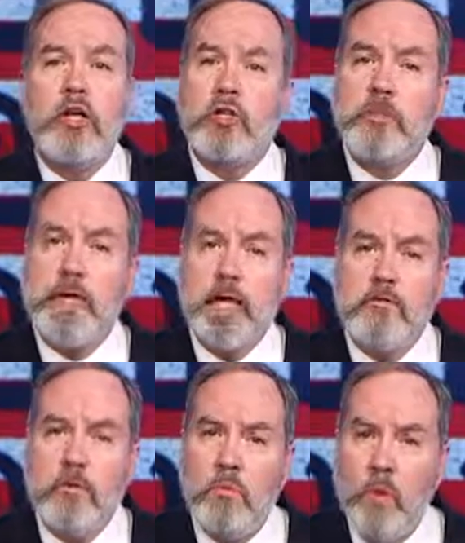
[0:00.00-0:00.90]
You should be
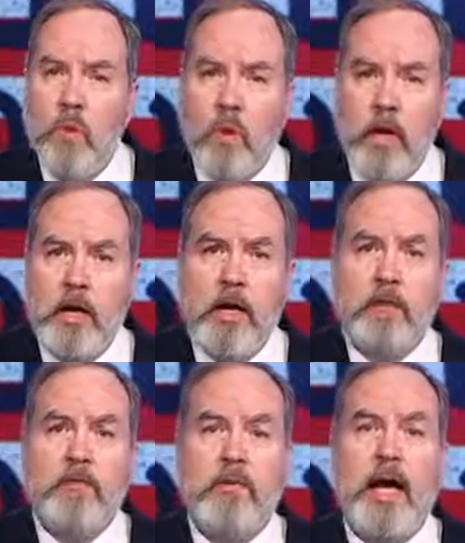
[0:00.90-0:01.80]
even more worried
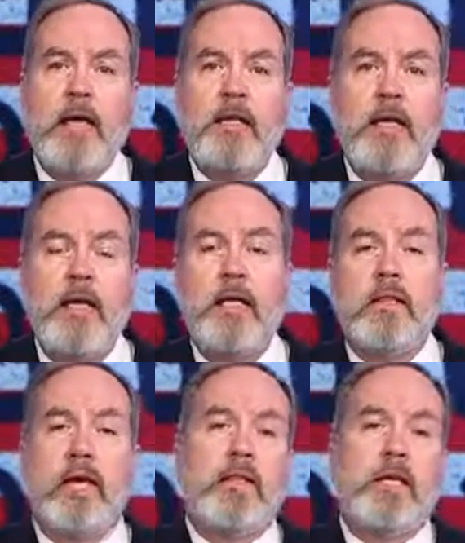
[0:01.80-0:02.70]
about the fact
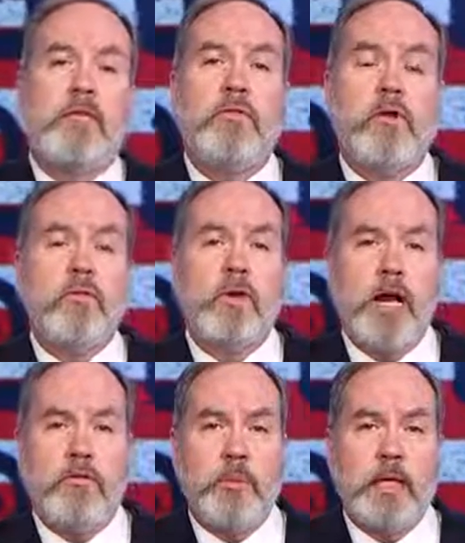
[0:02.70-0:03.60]
that the federal
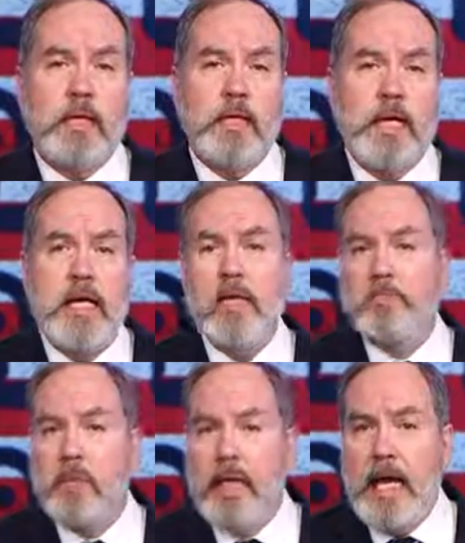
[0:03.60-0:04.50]
government
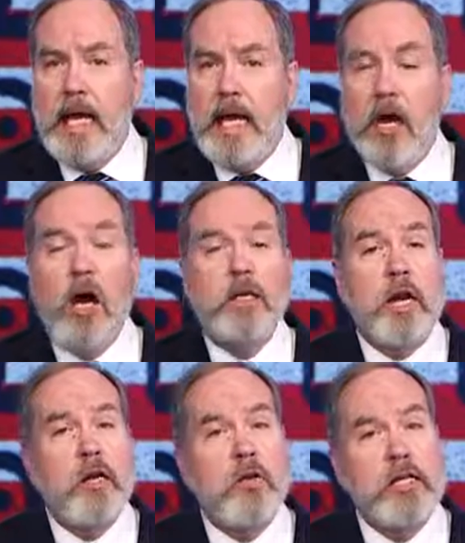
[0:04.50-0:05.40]
is planning on
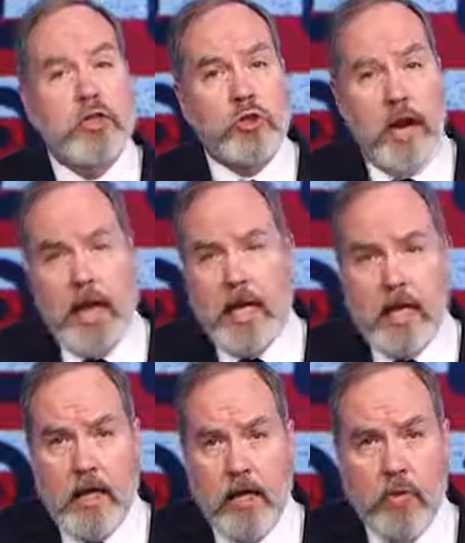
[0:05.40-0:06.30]
not only
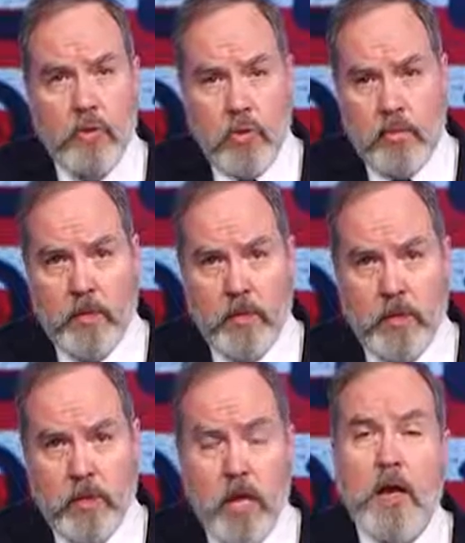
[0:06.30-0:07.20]
tracking your
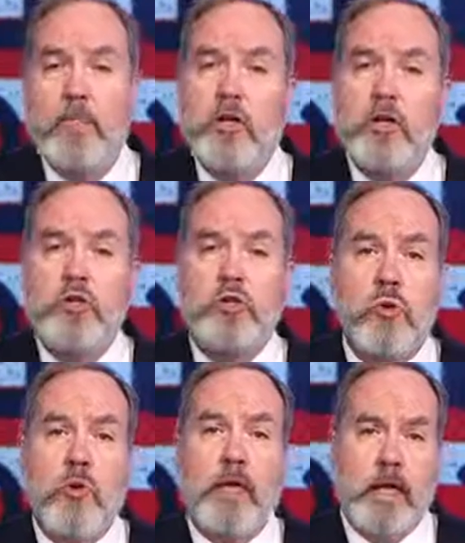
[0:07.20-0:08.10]
movements, but
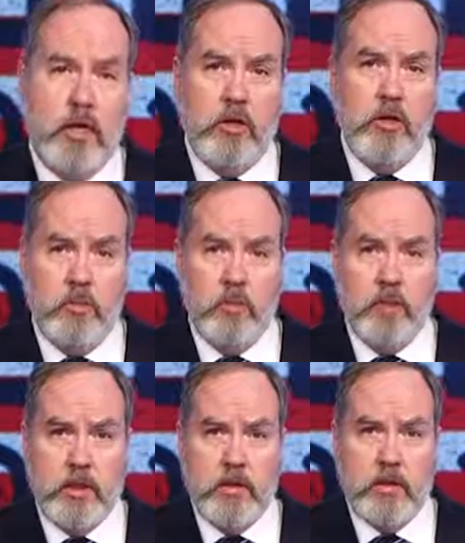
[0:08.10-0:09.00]
controlling your
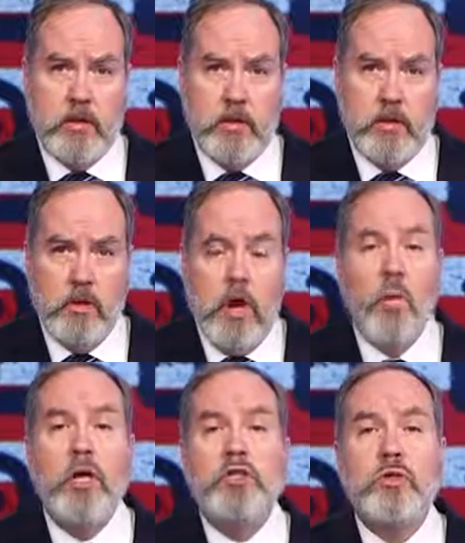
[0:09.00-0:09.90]
movements.
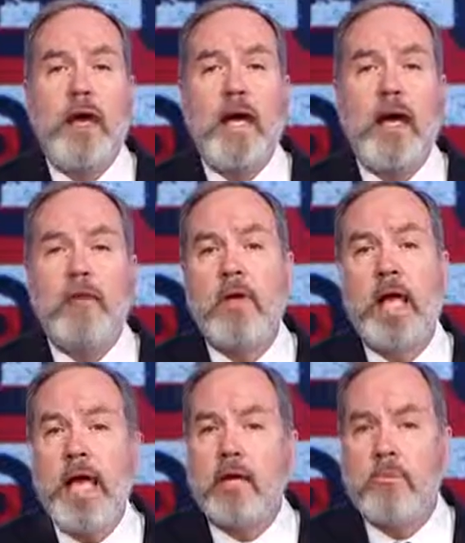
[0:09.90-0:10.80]
Once you have
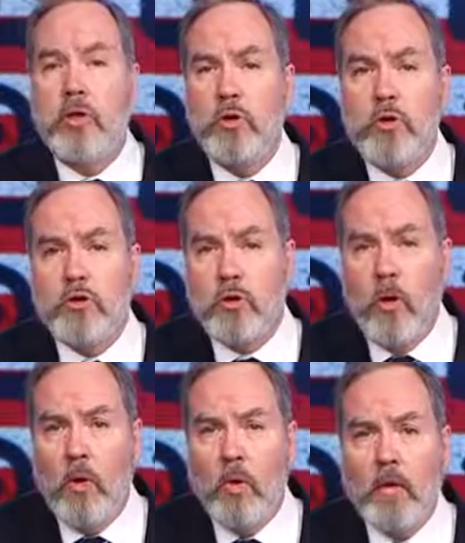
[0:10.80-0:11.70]
a computer
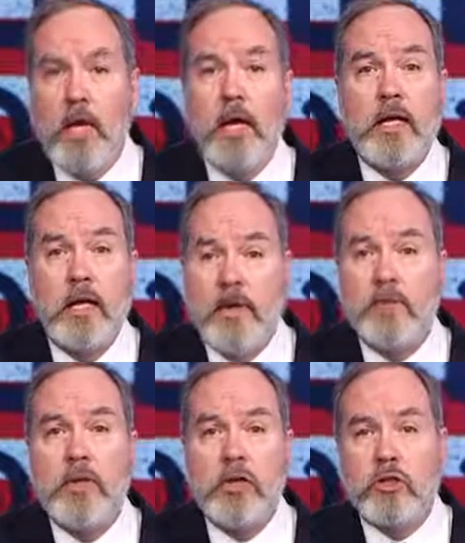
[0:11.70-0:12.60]
controlled,
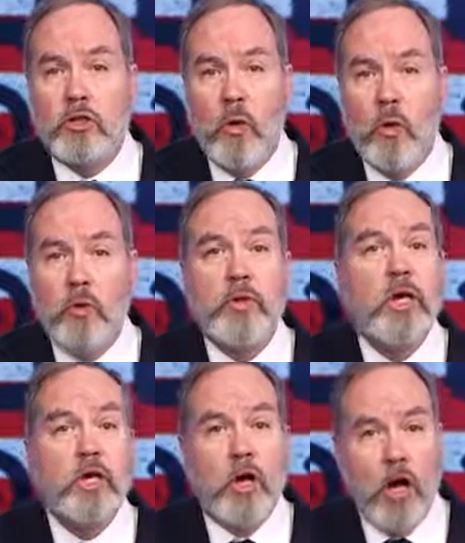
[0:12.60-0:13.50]
government controlled
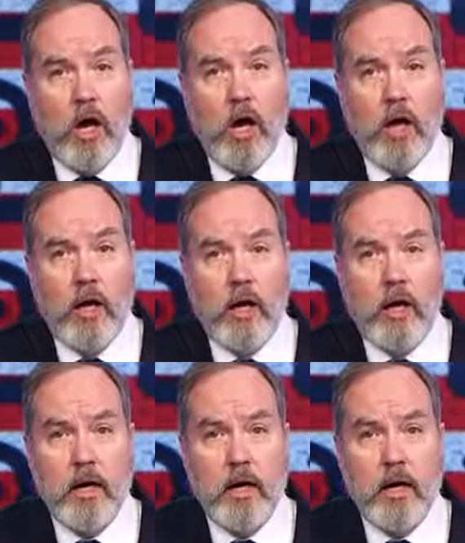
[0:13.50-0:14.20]
car,